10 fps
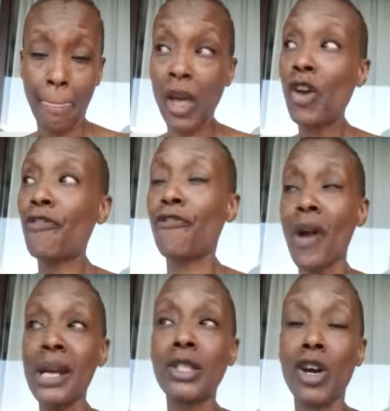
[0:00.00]
Her
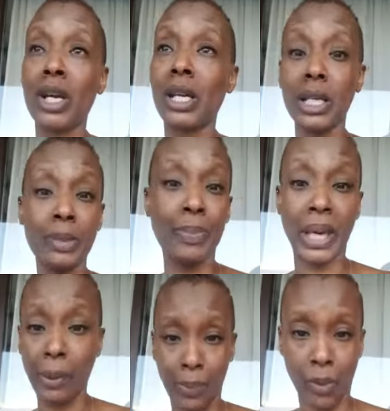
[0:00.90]
friends are good
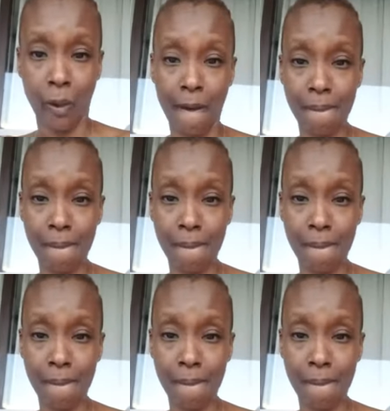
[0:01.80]
people.